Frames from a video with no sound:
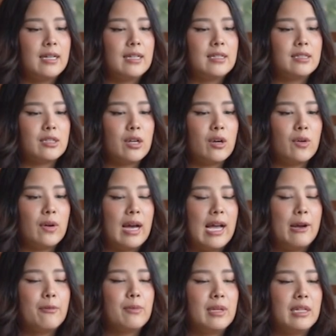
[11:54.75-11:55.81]
So
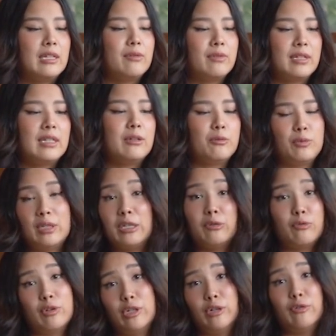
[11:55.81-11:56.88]
I really
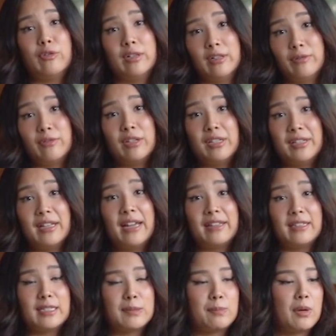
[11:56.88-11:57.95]

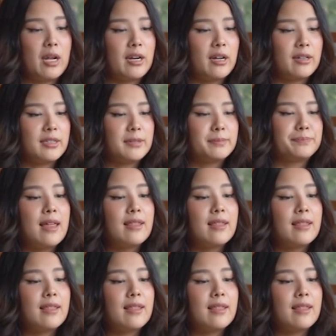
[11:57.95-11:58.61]
like this product.